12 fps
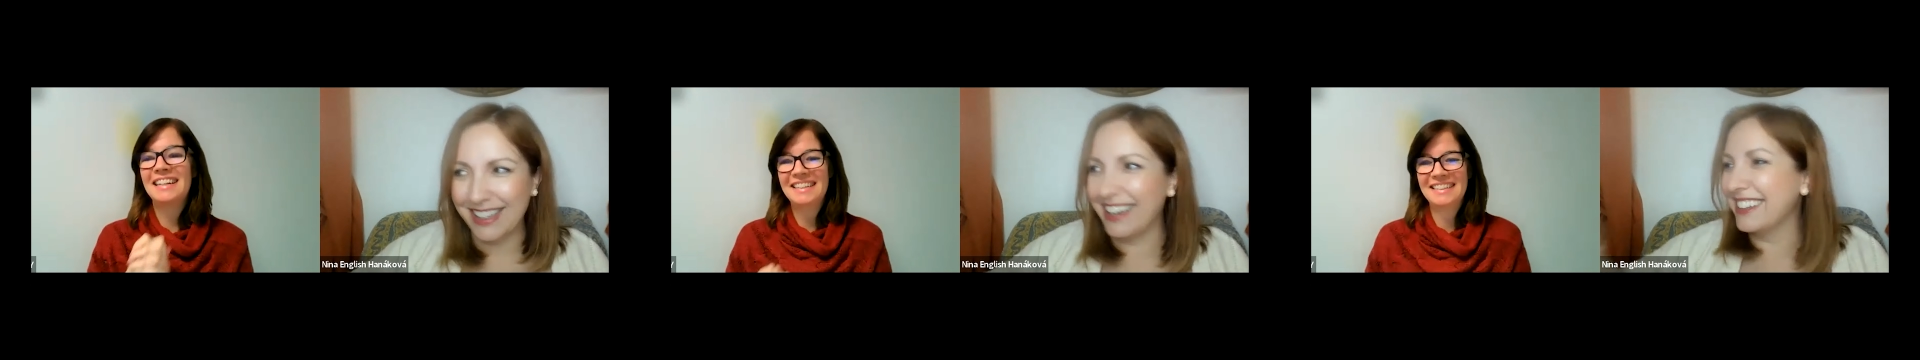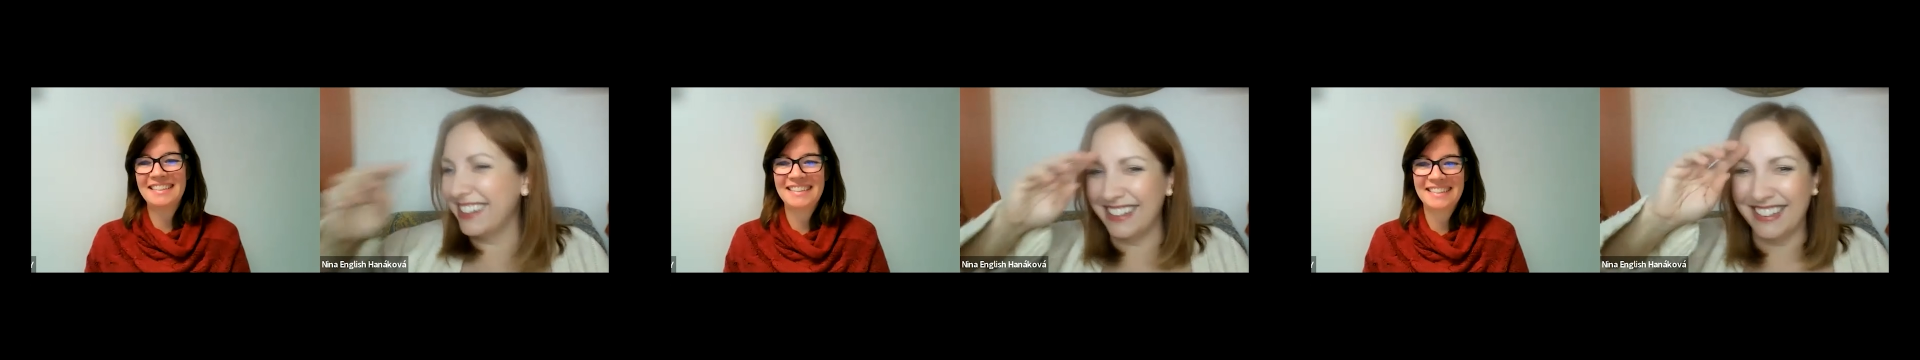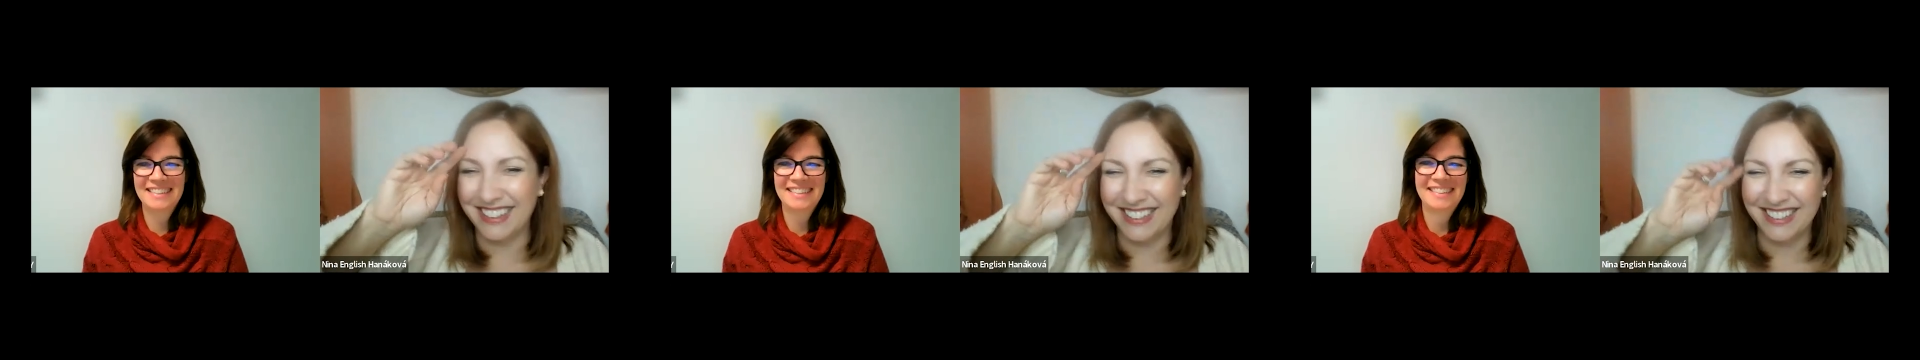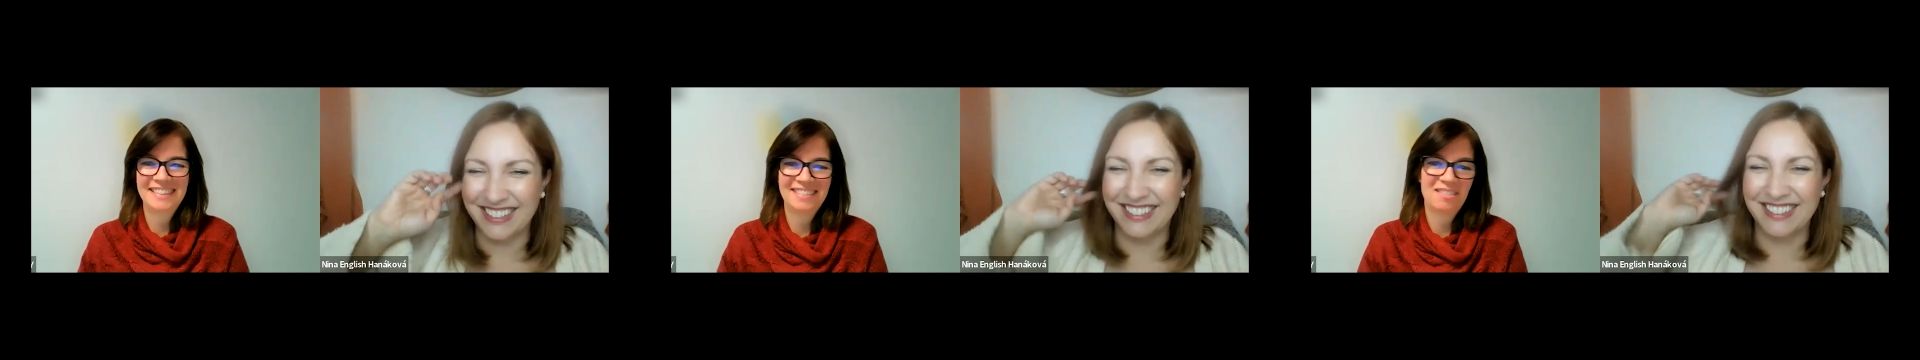Speaker 1: I
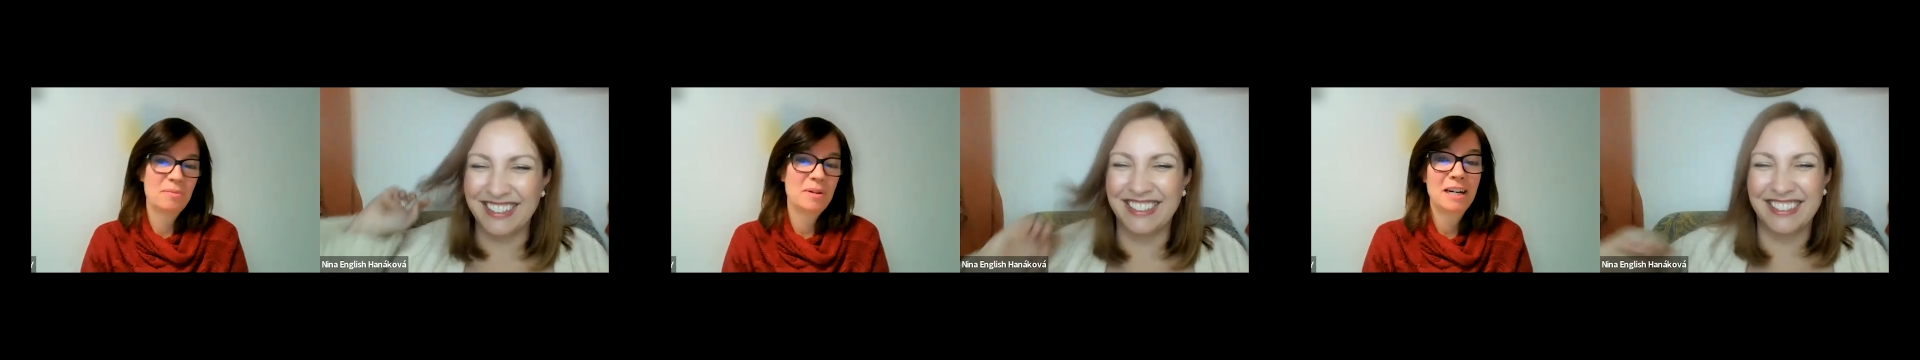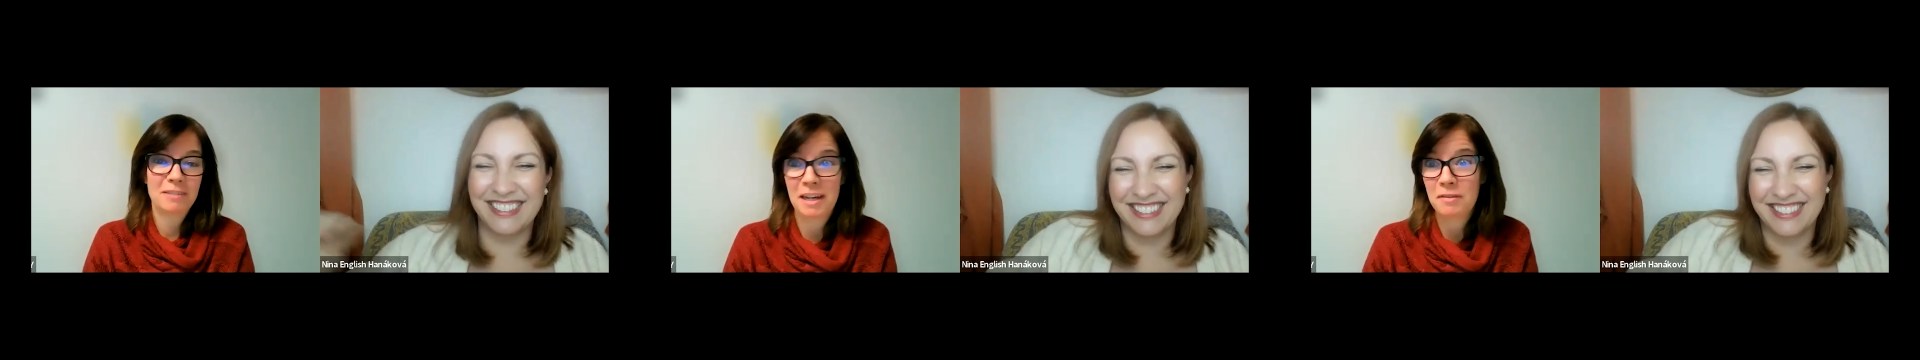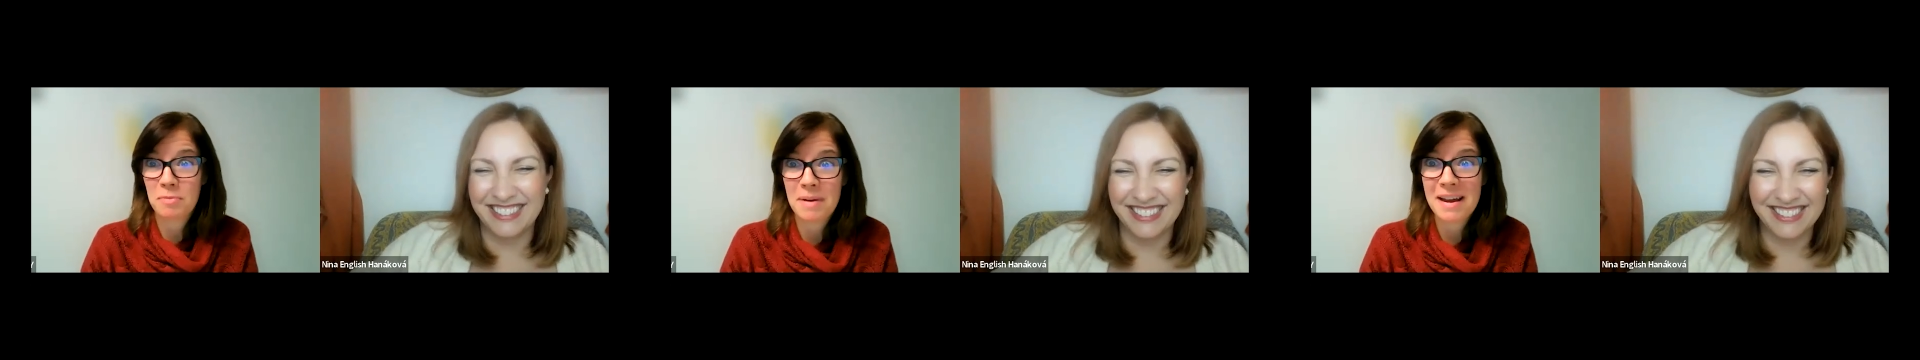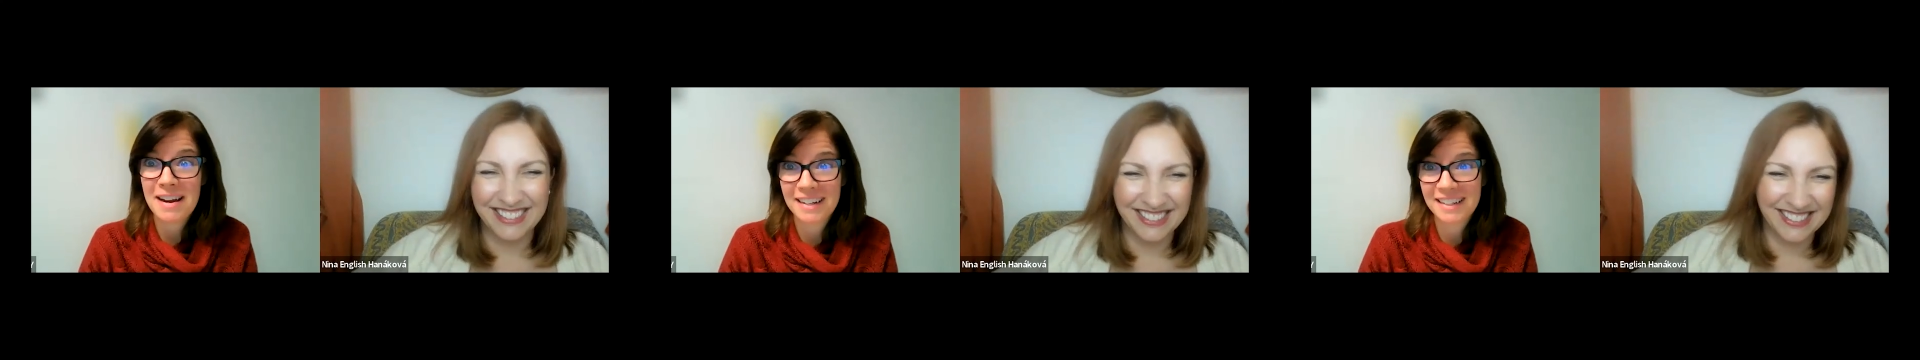might have to have
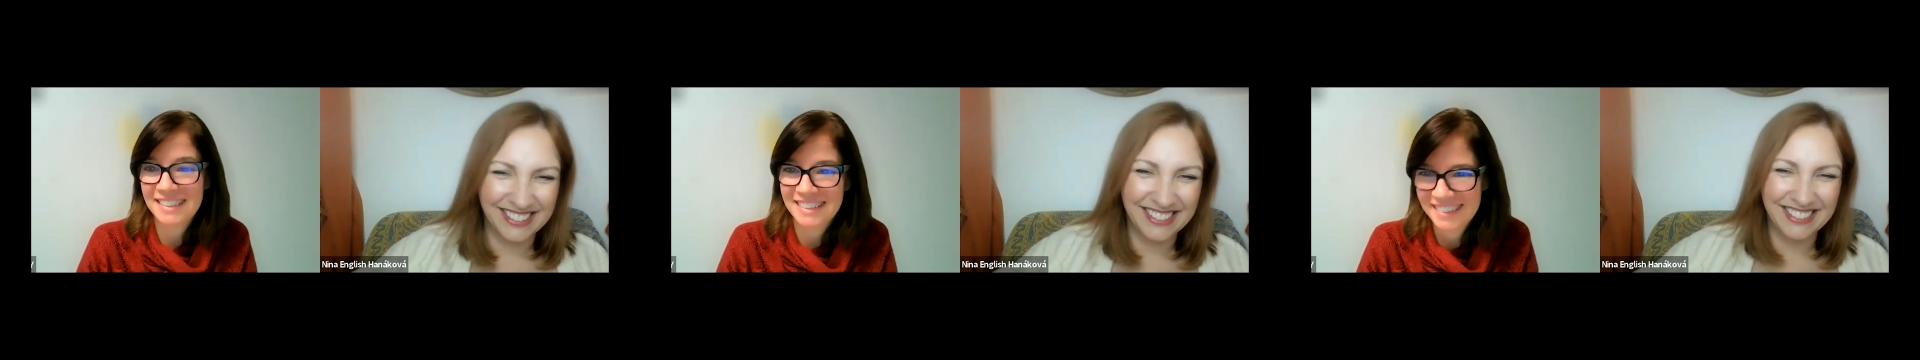you back.